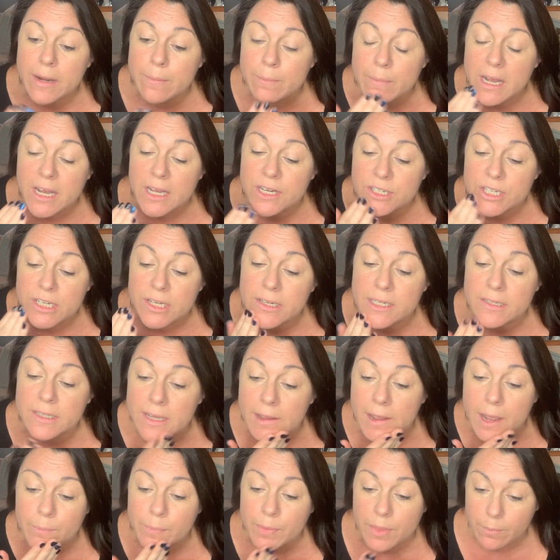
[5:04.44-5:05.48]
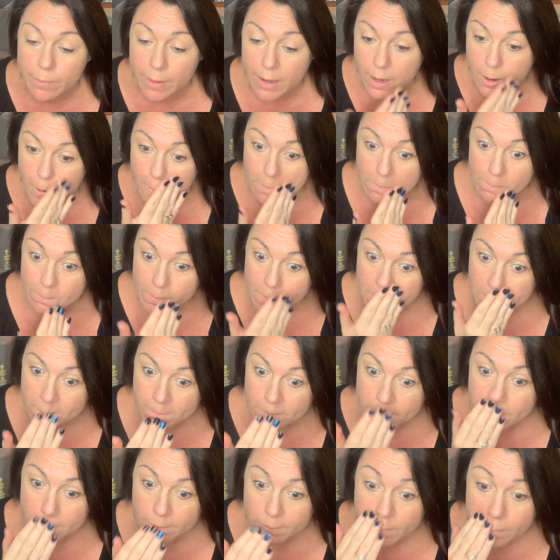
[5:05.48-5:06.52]
much in depth about
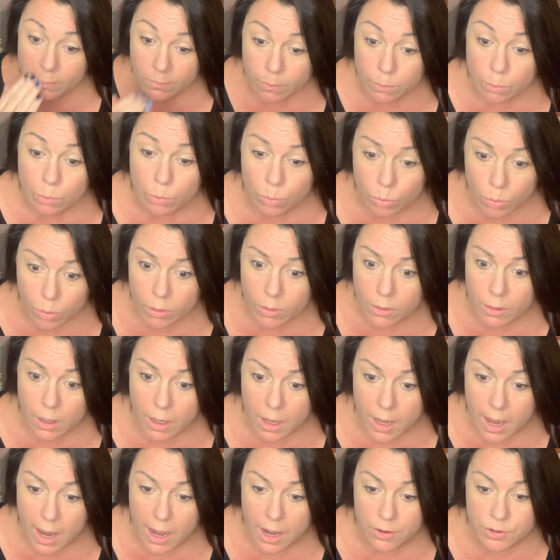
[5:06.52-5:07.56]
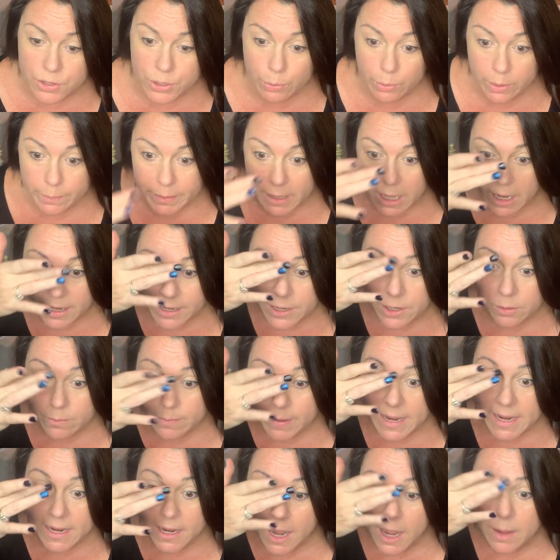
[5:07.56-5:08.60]
how you apply your
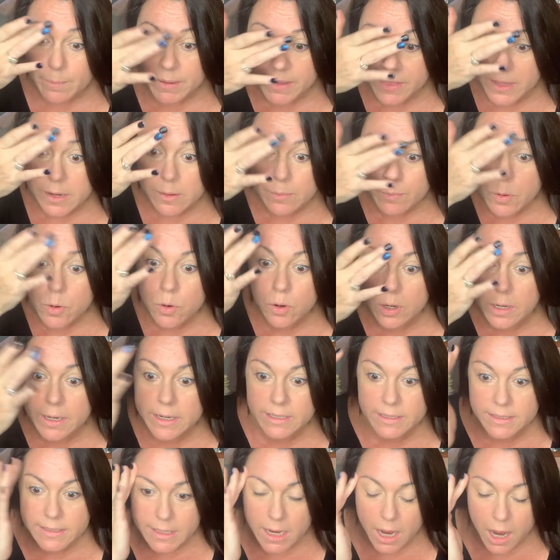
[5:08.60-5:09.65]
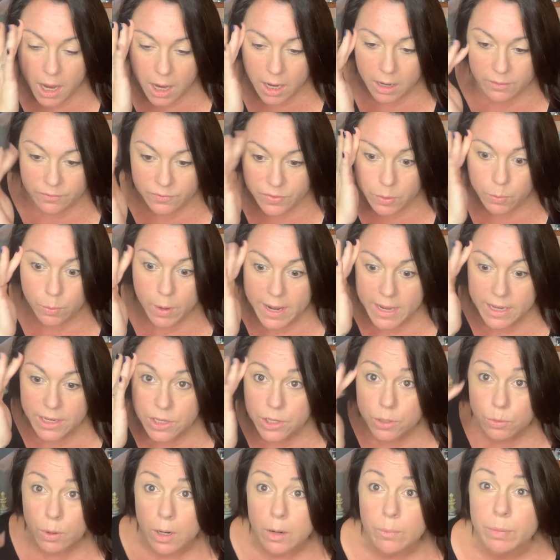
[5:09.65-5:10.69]
makeup and the importance of the way
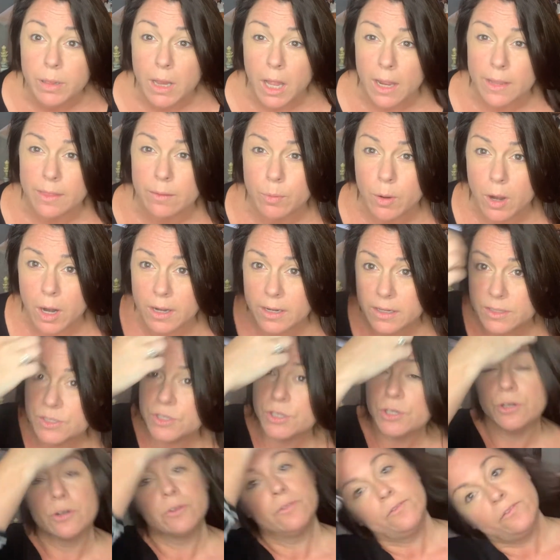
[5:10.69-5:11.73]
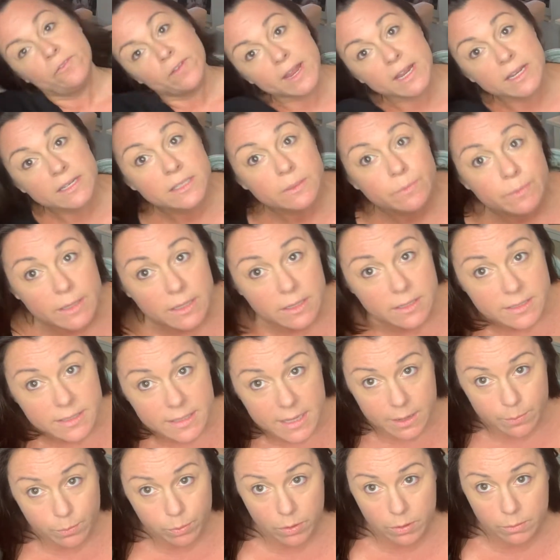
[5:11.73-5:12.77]
you apply the products to your face, because
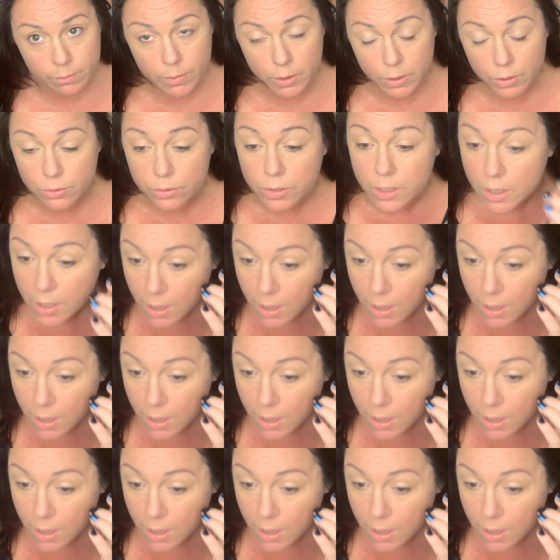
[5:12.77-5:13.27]
they promote